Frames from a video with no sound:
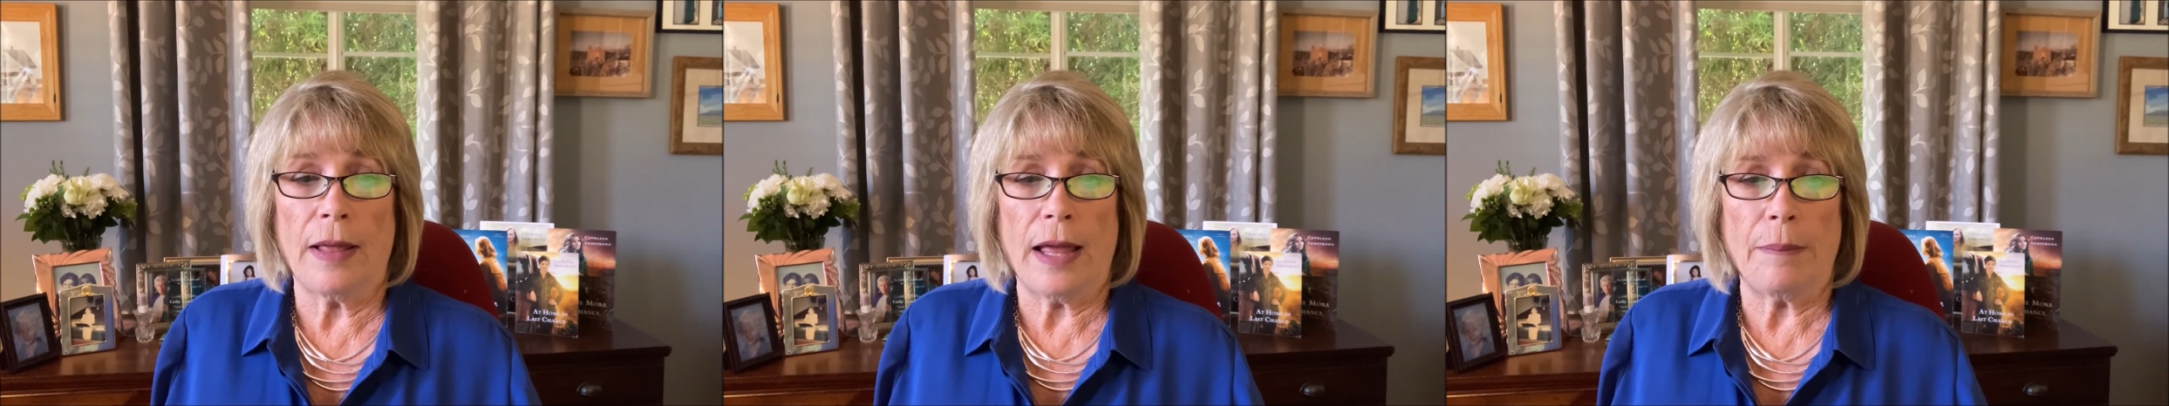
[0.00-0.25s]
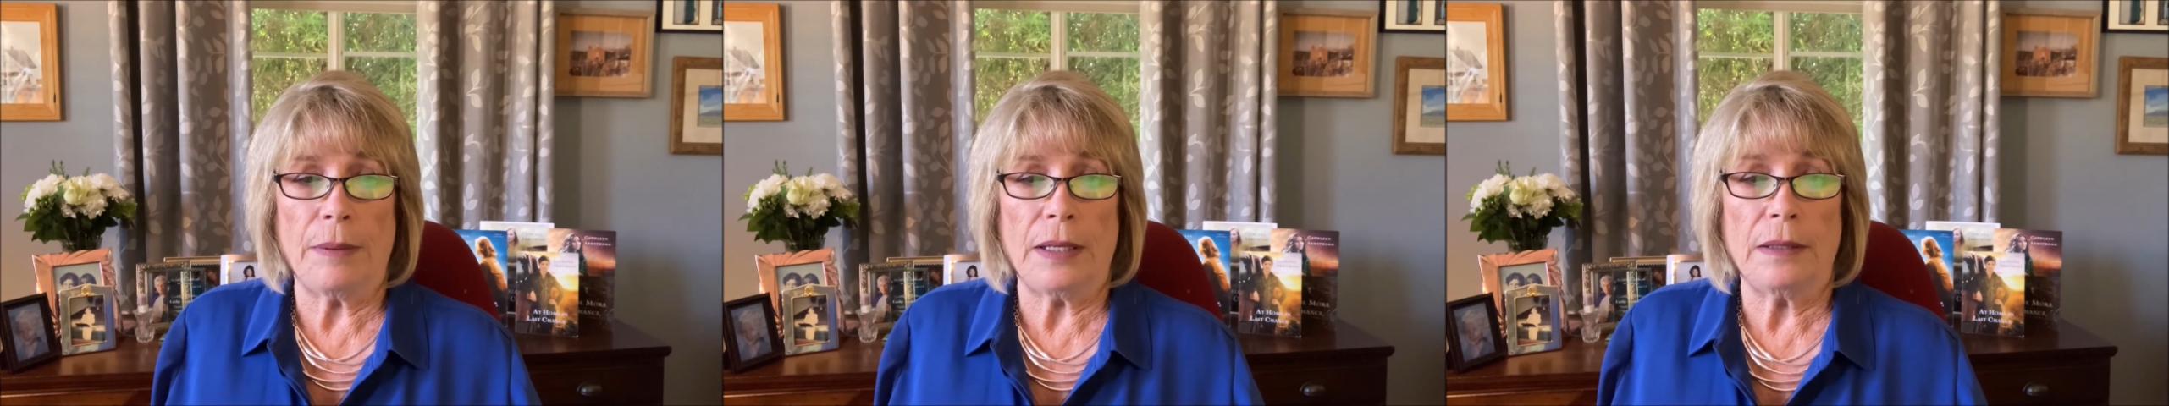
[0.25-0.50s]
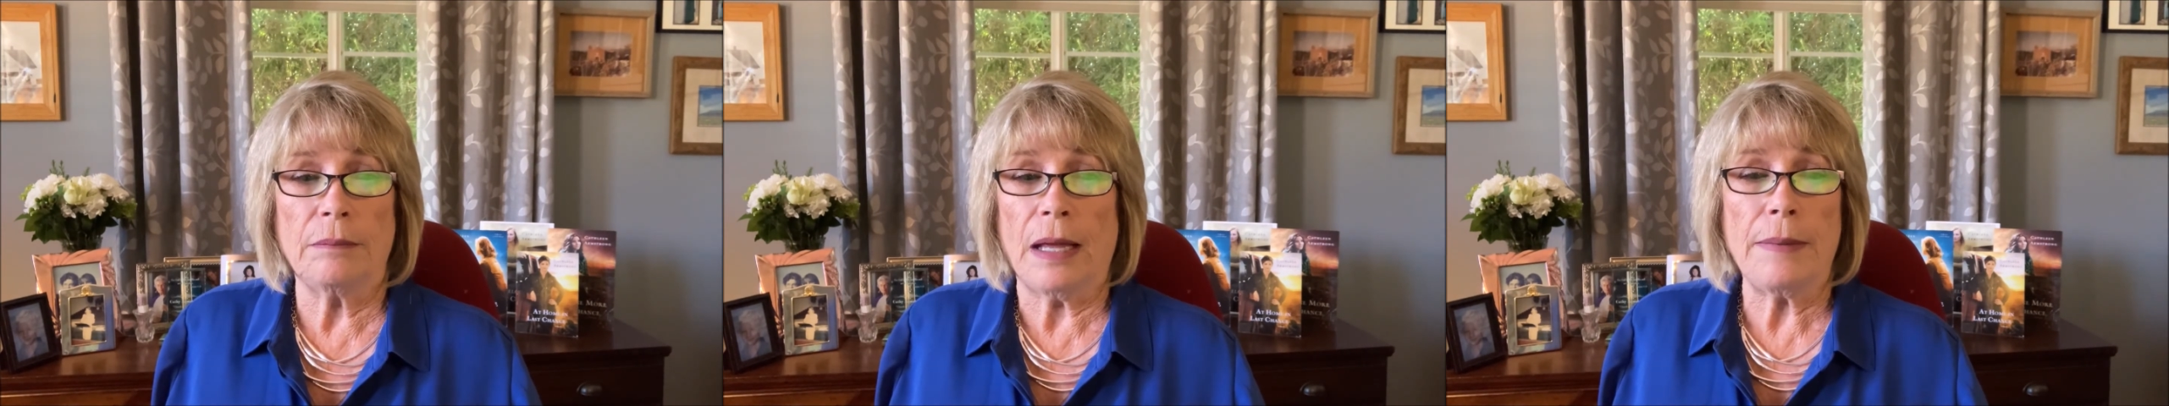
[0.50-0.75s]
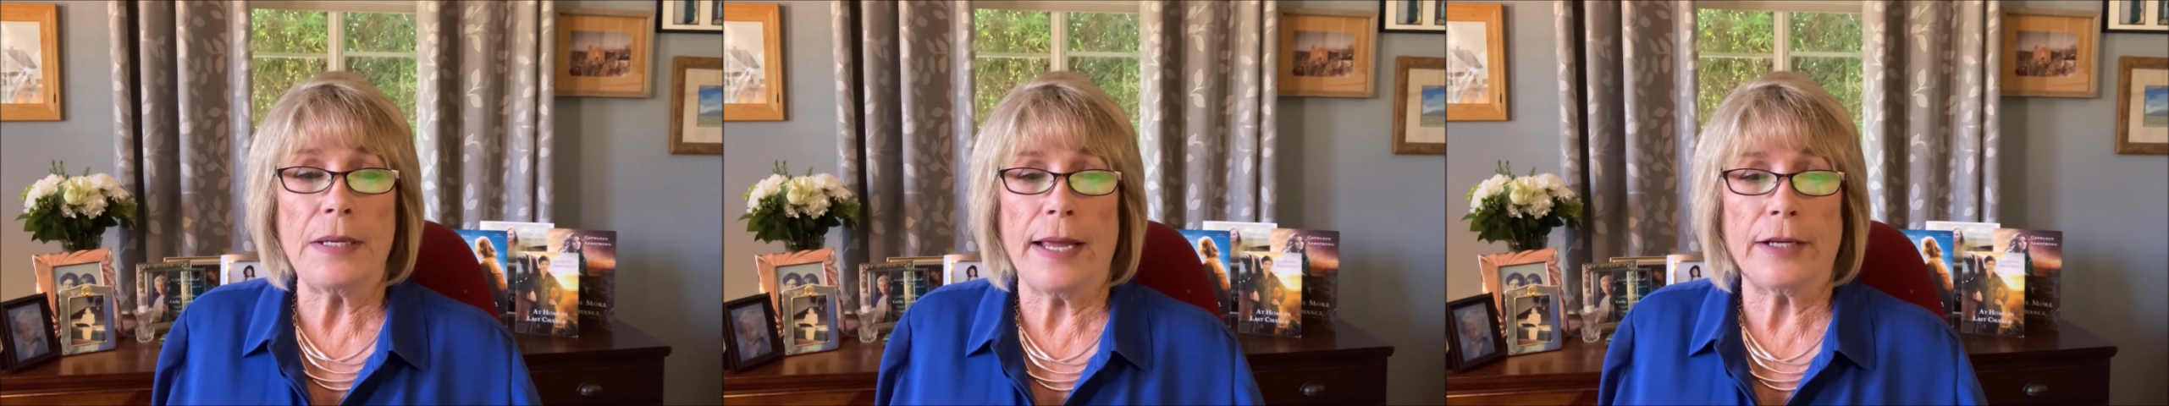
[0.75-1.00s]
happy.
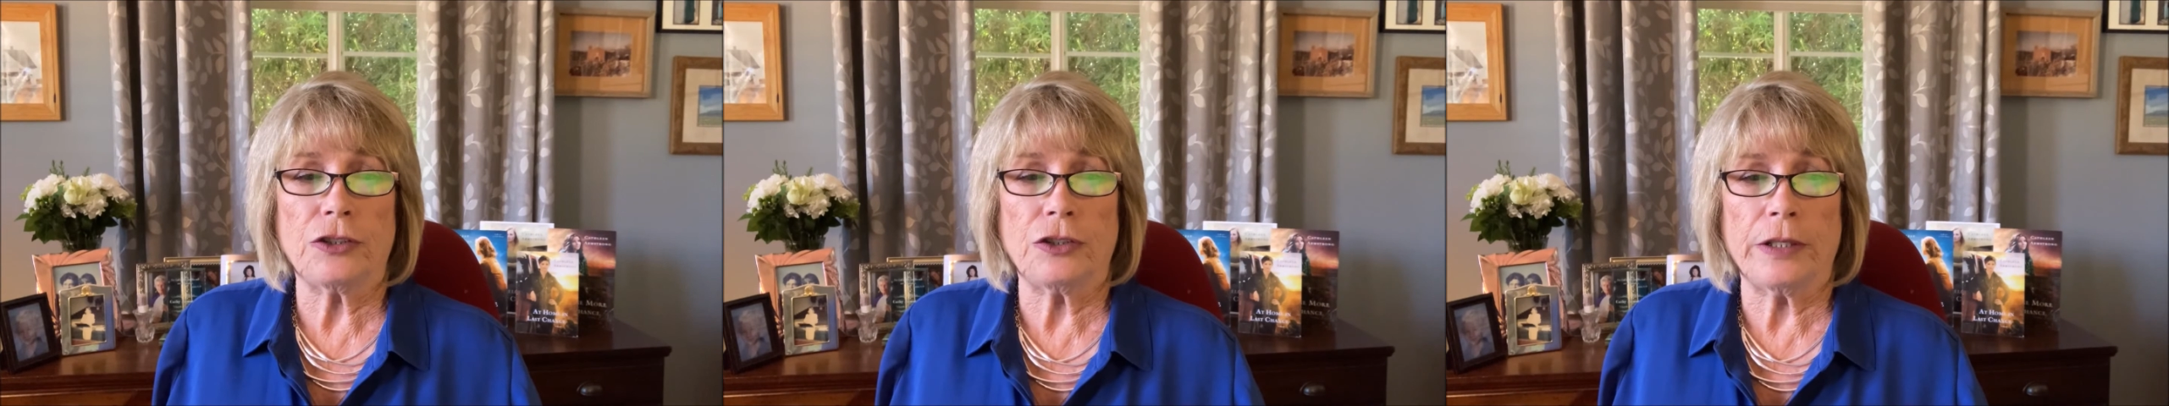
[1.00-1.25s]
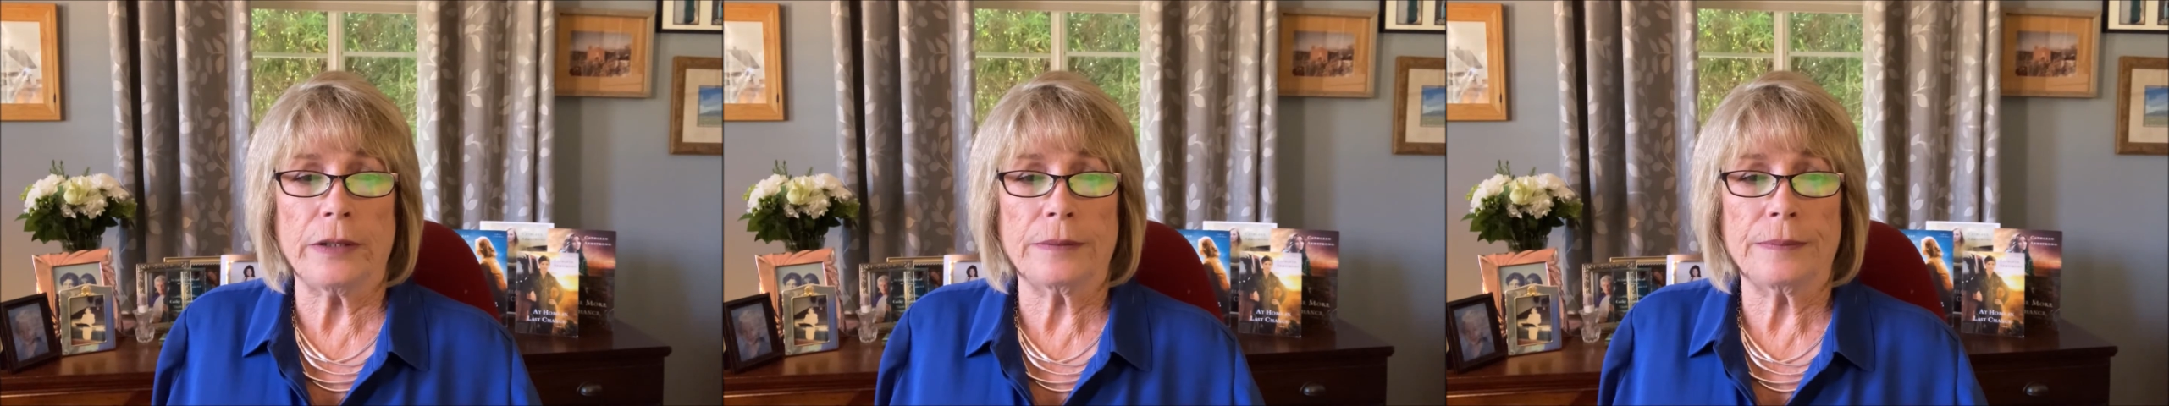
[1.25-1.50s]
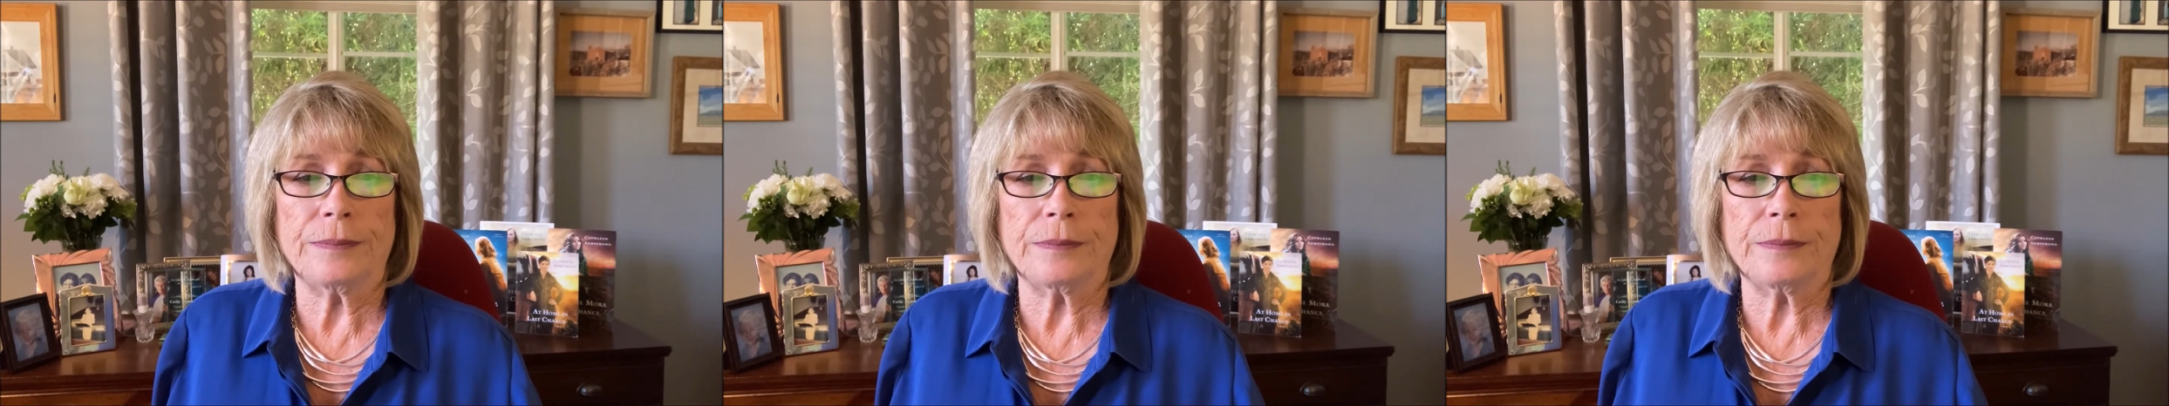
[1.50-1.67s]
Maybe next year.